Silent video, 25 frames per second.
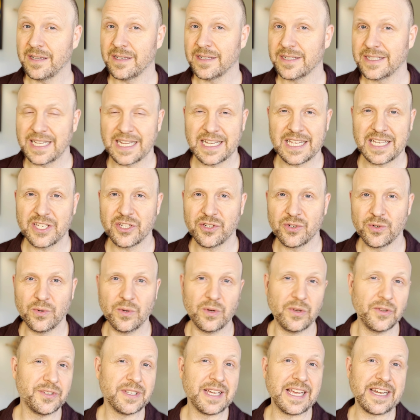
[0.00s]
to these
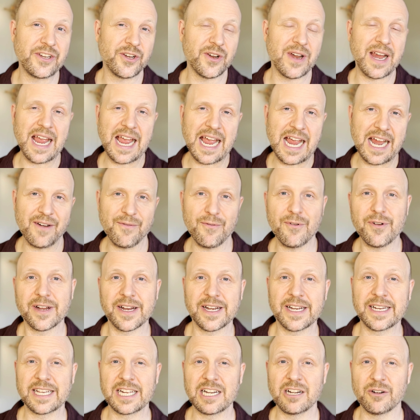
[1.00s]
tools and you're ever going
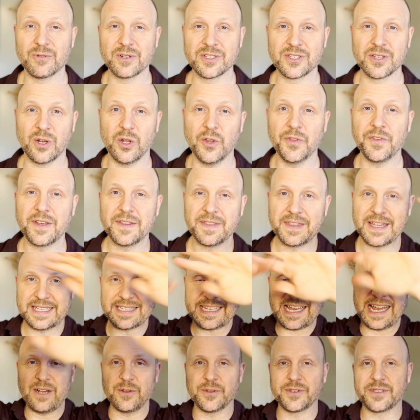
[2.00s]
to get a result that's
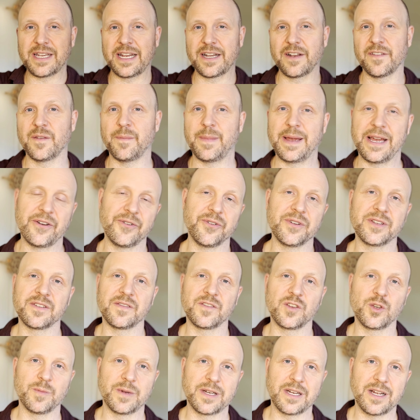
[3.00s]
outside of the boundaries of
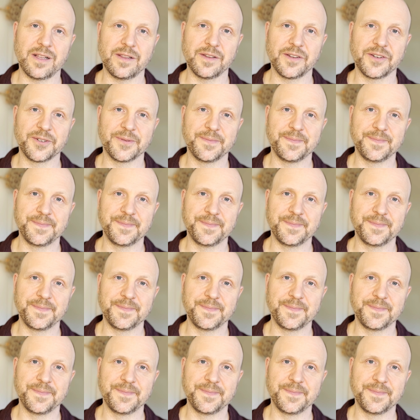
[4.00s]
human knowledge.